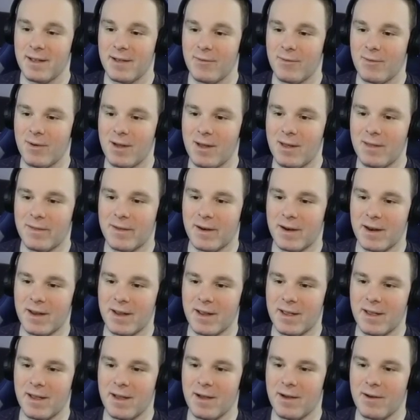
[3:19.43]
Well, there you
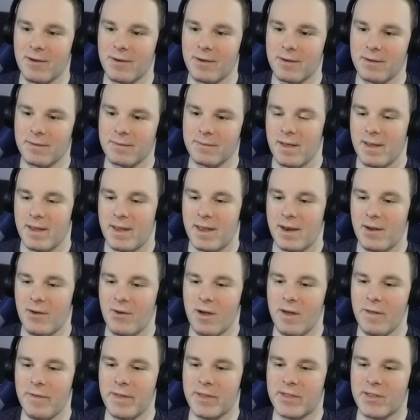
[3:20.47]
go. You know,
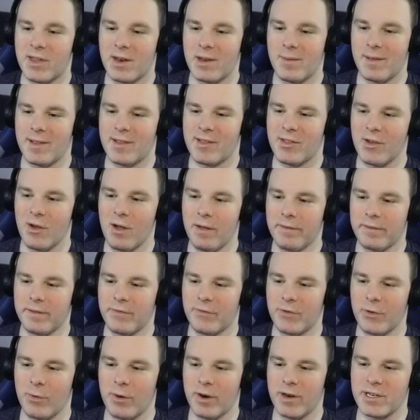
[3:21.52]
all this could have been solved if
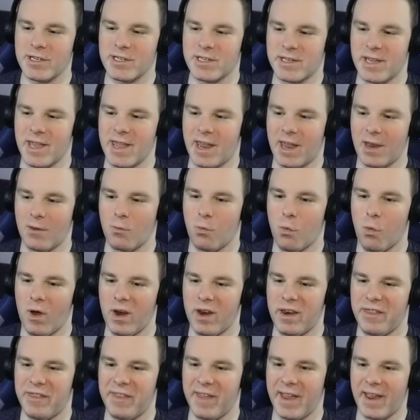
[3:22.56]
you would have just taken one
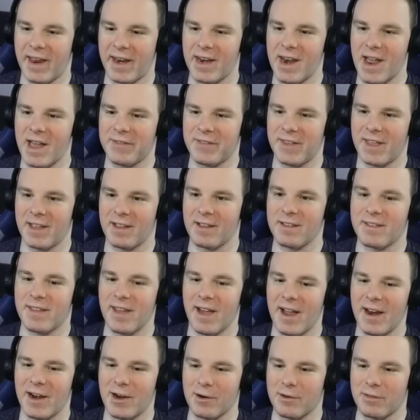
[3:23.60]
thing and not the
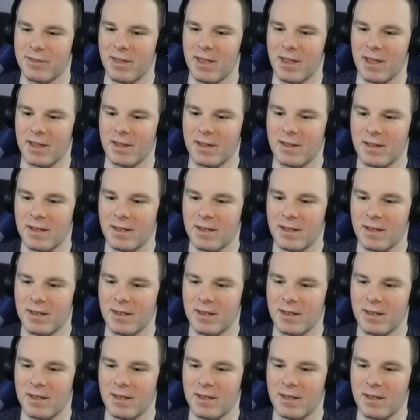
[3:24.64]
entire thing.